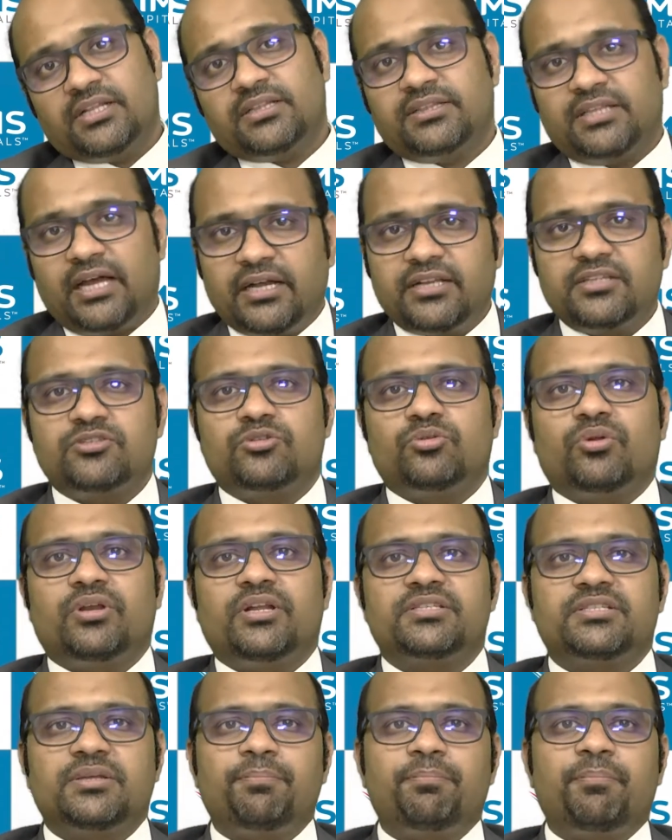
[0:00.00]
That is known
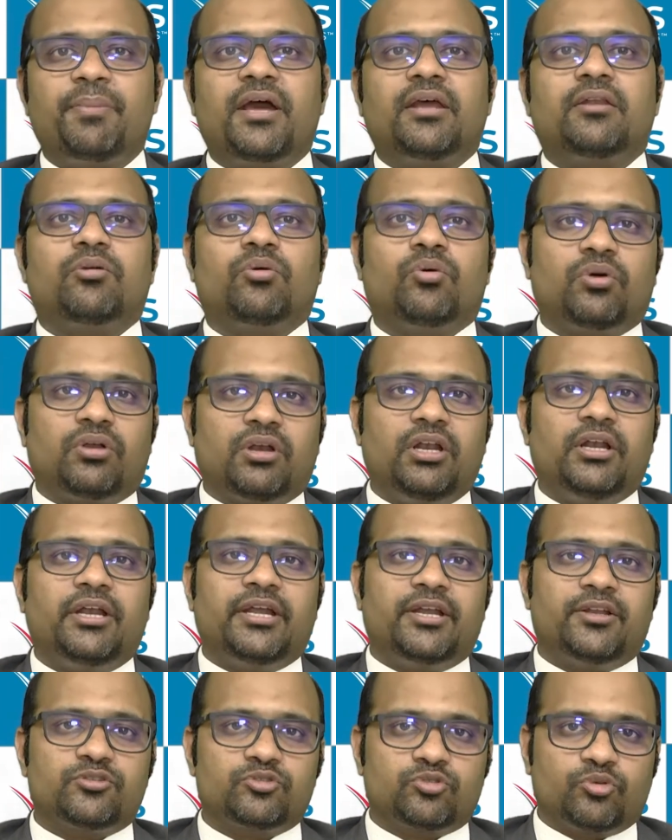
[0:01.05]
as a paraoral
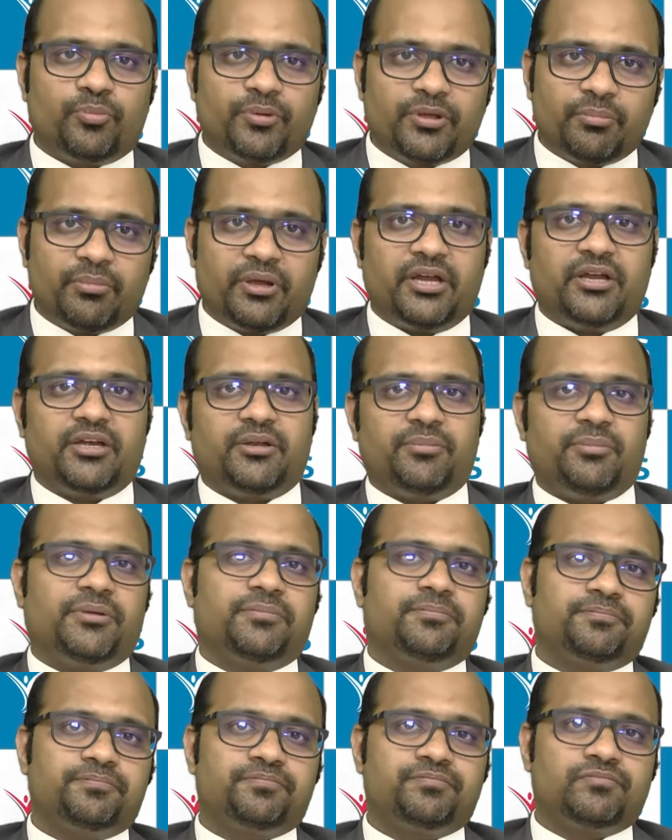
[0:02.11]
endoscopic myotomy.
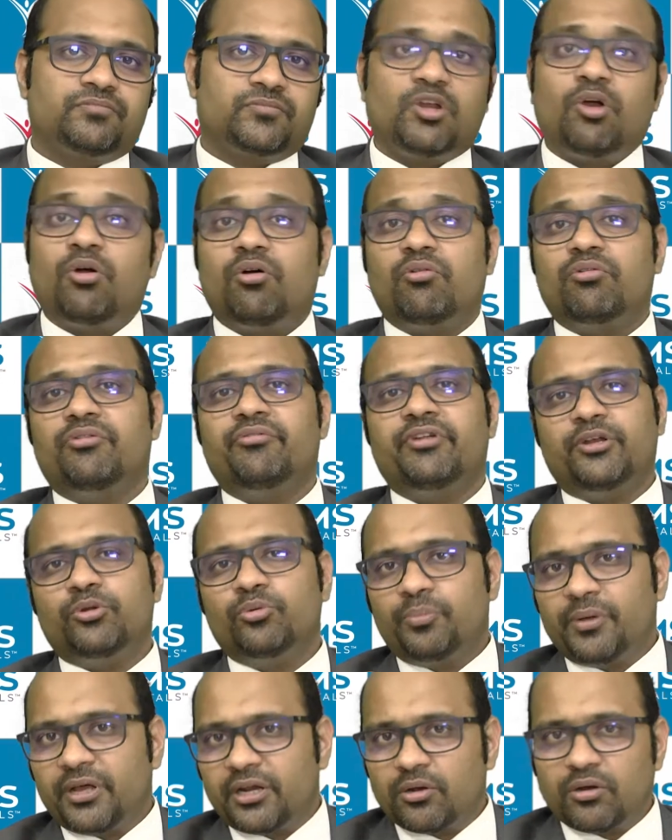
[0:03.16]
Now, how do we do
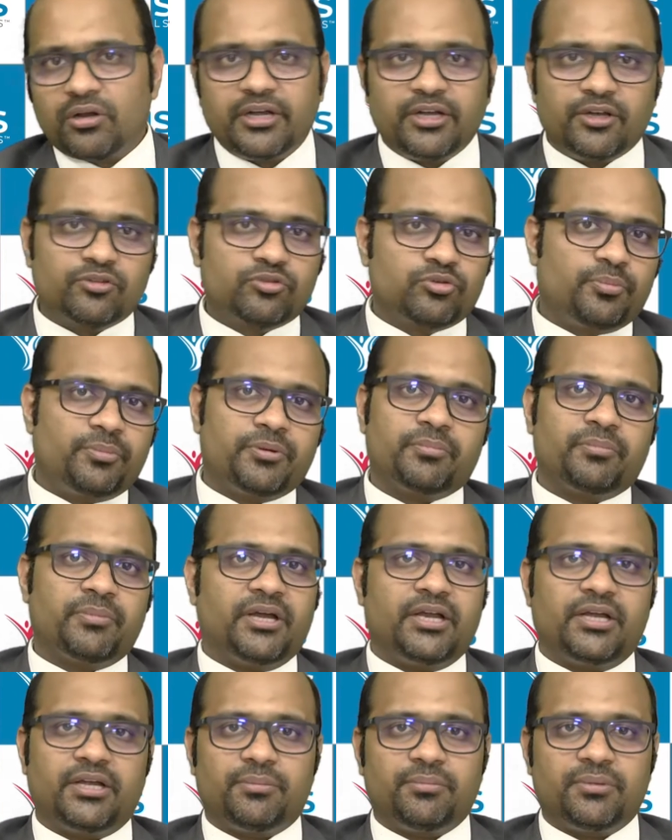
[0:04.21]
paraoral endoscopic
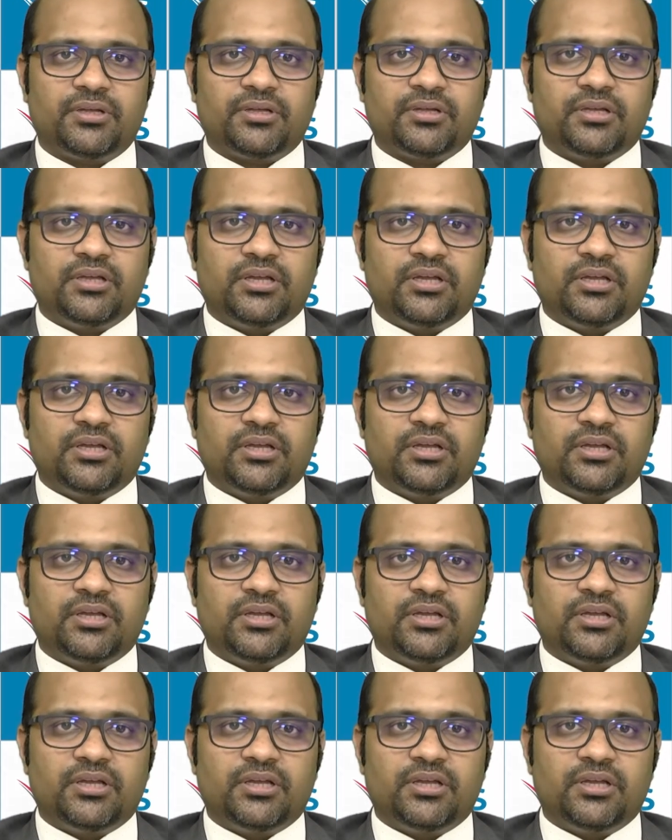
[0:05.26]
myotomy?